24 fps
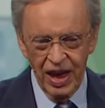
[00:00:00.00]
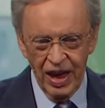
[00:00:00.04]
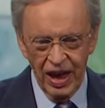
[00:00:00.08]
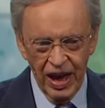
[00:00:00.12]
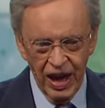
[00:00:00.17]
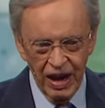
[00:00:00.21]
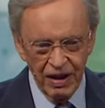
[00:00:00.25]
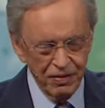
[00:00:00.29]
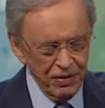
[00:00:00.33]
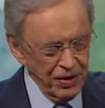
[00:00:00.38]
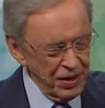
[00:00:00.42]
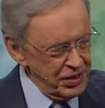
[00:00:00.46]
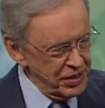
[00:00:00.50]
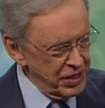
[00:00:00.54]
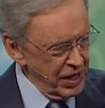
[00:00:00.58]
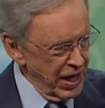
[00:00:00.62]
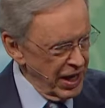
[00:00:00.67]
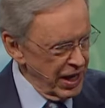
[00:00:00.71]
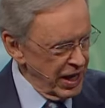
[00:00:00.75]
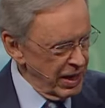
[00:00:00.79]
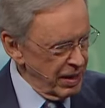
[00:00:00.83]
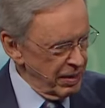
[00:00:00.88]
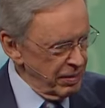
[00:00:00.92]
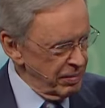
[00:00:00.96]
Every
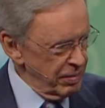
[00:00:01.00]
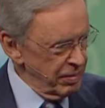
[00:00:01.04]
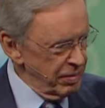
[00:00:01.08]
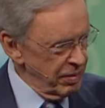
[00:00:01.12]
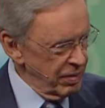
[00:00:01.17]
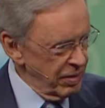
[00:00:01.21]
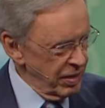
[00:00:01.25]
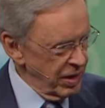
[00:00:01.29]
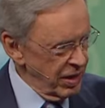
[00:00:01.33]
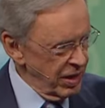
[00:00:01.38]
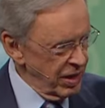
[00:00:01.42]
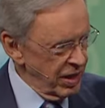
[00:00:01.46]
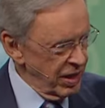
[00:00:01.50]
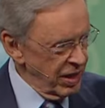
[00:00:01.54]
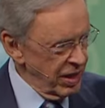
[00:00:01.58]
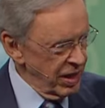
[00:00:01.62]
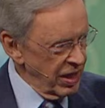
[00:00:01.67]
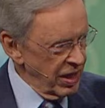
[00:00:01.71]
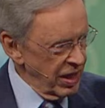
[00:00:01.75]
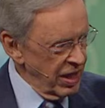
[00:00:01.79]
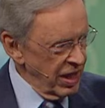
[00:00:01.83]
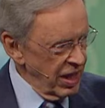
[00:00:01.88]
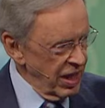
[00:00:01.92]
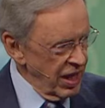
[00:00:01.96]
time
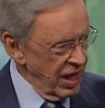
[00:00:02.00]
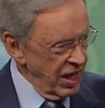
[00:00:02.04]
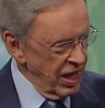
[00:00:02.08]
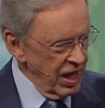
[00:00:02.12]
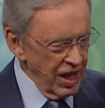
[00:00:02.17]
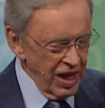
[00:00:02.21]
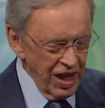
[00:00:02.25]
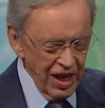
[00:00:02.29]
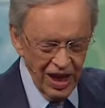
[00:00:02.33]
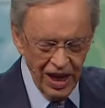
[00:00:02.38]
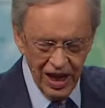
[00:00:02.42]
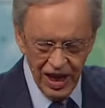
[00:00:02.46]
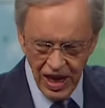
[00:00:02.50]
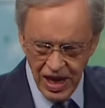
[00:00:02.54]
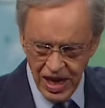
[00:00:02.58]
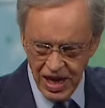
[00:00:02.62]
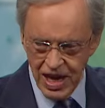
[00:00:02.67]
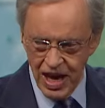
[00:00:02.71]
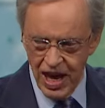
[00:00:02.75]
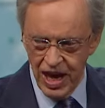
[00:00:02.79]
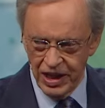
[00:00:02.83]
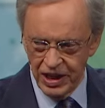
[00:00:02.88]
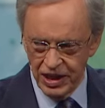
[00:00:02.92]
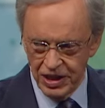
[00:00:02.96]
he
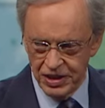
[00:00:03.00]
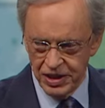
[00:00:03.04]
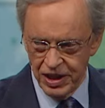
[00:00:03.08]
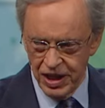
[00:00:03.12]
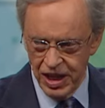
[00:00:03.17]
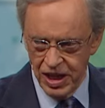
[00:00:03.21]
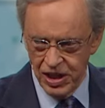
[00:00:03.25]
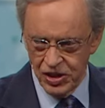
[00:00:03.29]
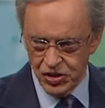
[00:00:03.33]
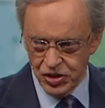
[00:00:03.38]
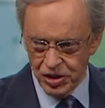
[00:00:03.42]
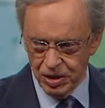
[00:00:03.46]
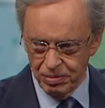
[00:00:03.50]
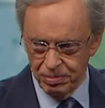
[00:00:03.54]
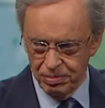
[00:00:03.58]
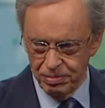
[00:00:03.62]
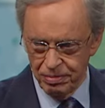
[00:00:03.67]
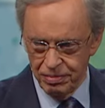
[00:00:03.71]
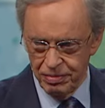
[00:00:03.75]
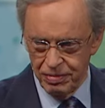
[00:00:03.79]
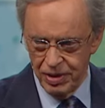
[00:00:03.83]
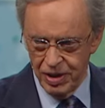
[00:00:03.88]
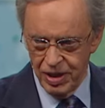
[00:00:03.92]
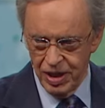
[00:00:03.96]
headed to Egypt,
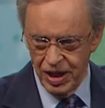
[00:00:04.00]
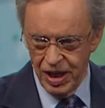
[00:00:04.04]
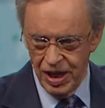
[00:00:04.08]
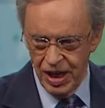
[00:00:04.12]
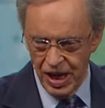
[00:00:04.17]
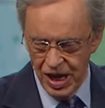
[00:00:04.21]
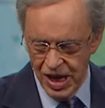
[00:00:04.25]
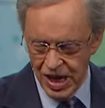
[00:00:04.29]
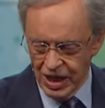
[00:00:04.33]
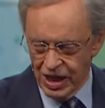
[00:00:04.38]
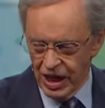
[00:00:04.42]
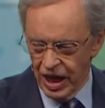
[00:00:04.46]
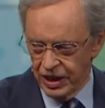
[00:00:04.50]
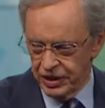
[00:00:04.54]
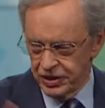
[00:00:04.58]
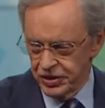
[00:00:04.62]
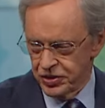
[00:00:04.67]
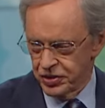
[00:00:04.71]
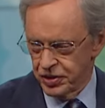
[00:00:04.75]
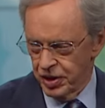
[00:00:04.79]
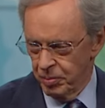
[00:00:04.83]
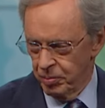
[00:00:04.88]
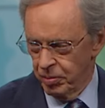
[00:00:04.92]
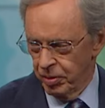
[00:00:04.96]
he got in
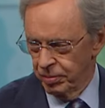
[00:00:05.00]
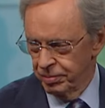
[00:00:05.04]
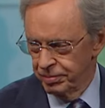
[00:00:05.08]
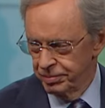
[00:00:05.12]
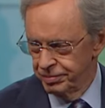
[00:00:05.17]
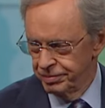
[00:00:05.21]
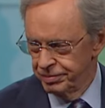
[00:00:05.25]
trouble.